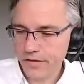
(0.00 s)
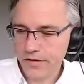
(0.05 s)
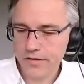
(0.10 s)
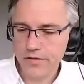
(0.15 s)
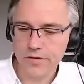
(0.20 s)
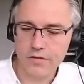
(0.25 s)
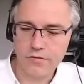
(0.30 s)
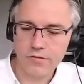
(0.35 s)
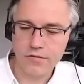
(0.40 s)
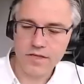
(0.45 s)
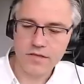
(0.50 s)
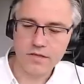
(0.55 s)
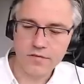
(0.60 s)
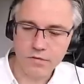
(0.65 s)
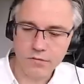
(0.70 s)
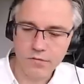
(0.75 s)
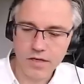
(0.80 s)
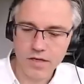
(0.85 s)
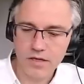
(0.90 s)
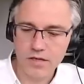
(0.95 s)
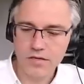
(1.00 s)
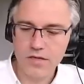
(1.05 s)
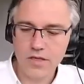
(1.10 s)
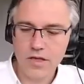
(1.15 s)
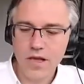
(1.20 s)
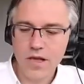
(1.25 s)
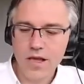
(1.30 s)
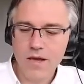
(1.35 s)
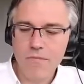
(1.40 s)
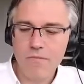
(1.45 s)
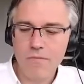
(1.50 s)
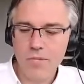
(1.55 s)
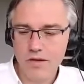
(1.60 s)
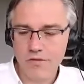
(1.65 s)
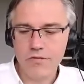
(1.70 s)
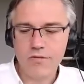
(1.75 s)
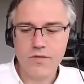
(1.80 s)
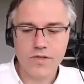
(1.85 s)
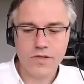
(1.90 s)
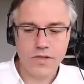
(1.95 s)
to the rest of the world, but
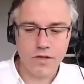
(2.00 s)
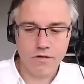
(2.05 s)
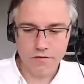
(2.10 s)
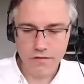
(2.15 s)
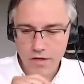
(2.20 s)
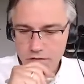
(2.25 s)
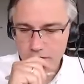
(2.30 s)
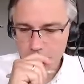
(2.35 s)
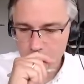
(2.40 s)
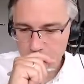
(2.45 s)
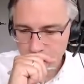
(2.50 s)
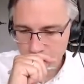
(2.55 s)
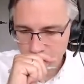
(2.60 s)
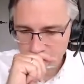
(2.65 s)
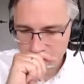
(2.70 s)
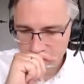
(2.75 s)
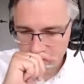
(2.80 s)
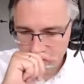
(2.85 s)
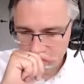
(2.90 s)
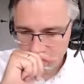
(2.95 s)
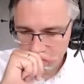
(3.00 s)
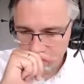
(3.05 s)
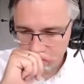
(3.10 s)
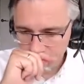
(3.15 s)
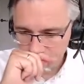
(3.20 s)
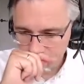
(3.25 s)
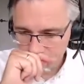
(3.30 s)
also, very importantly,